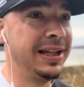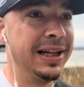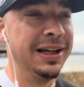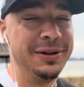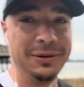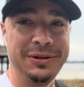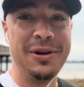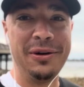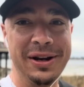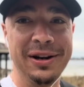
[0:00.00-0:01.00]
No
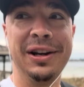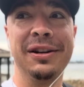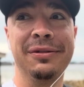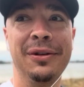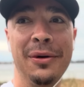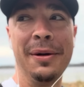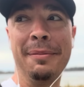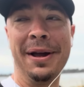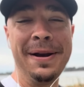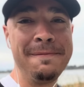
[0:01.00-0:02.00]
snow here in Florida. But